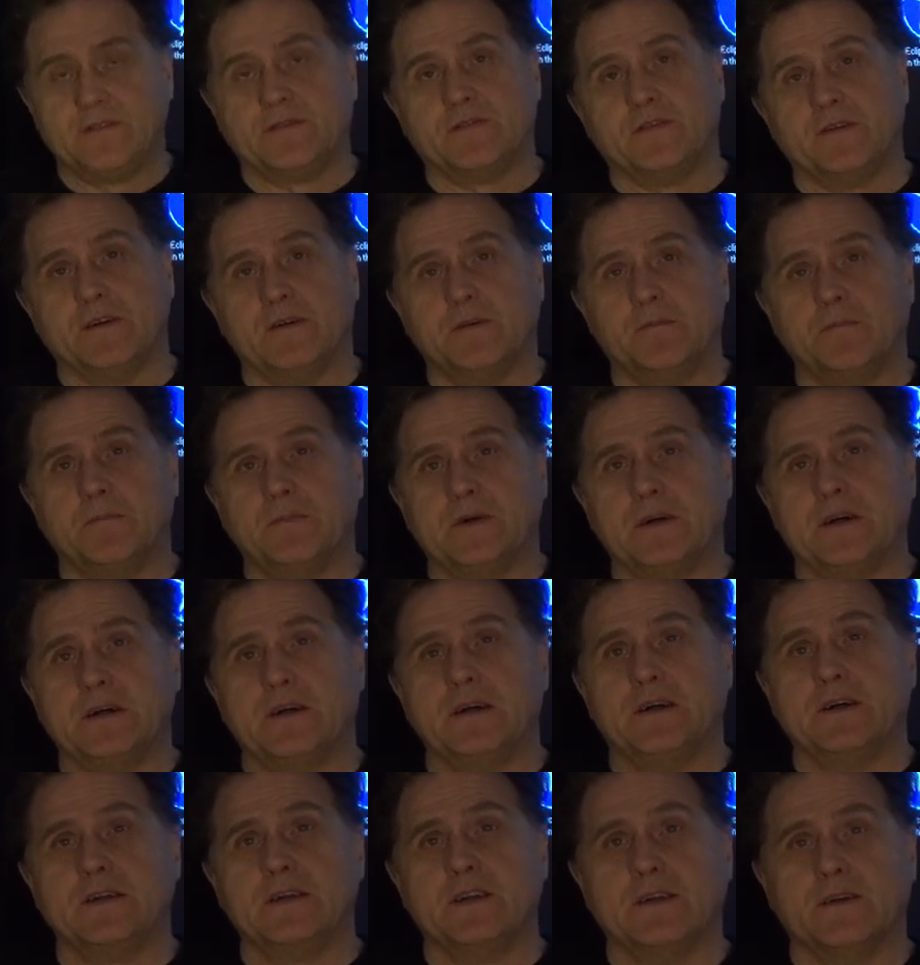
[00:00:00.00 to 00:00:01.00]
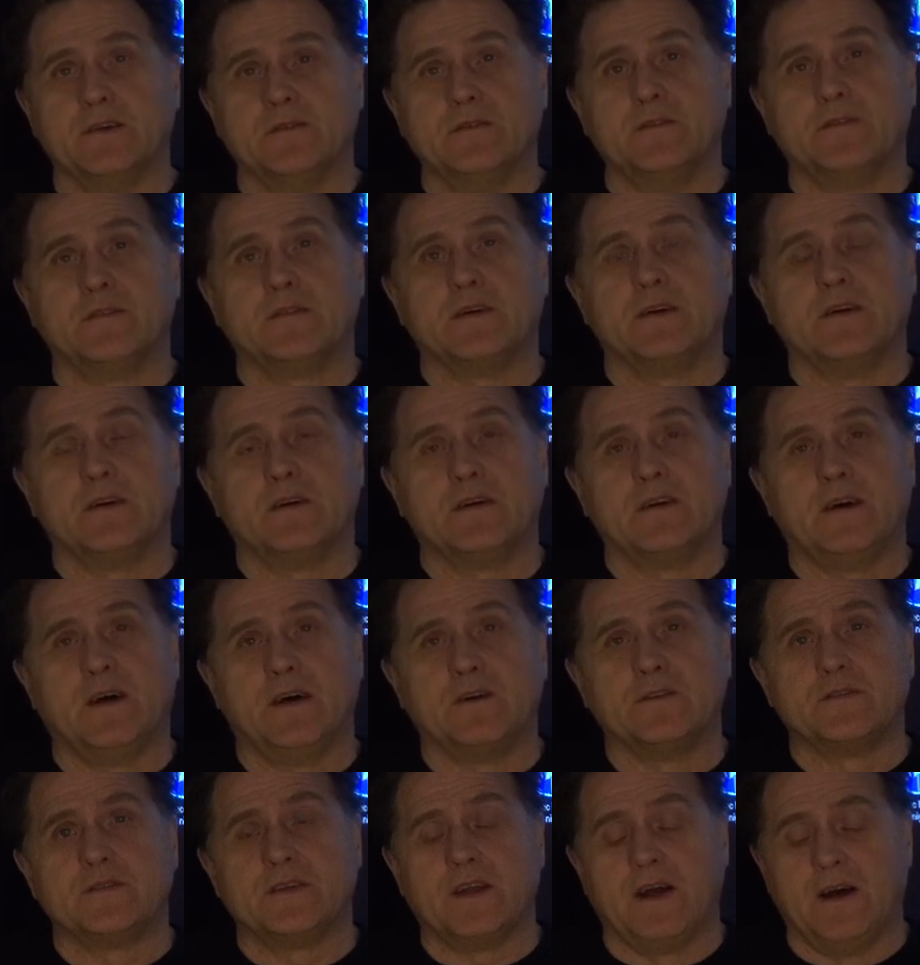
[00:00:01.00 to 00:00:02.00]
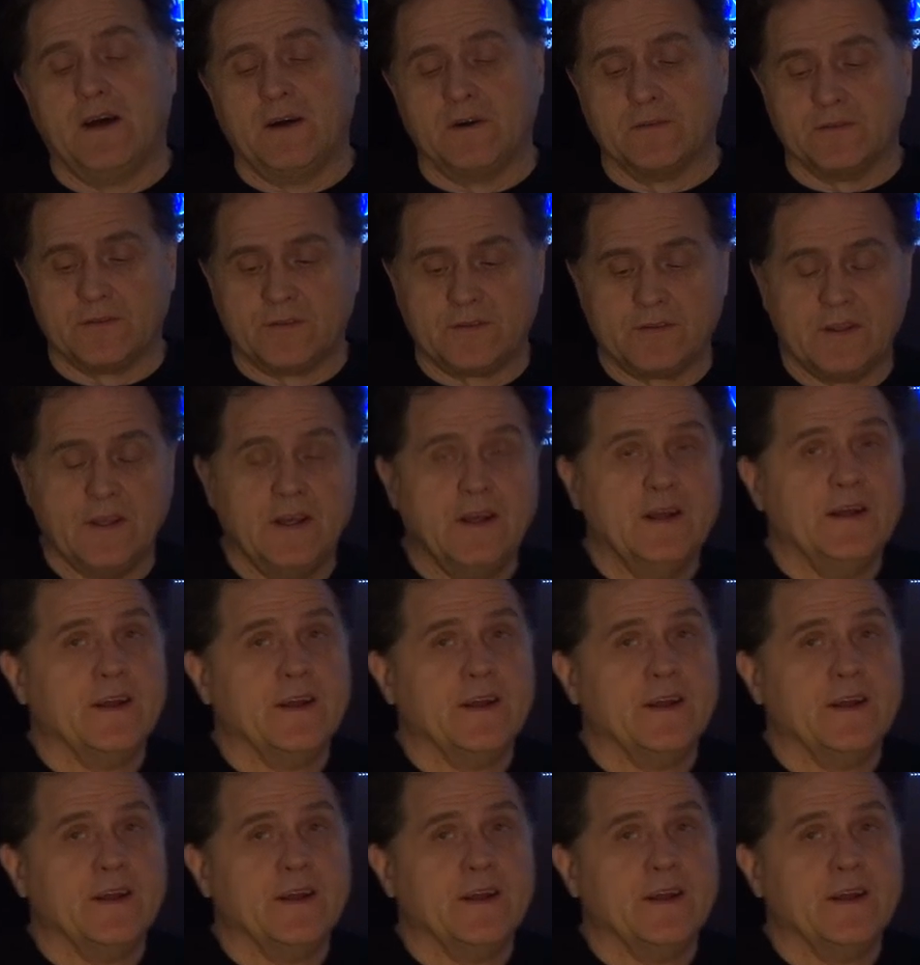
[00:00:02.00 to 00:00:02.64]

from house to house.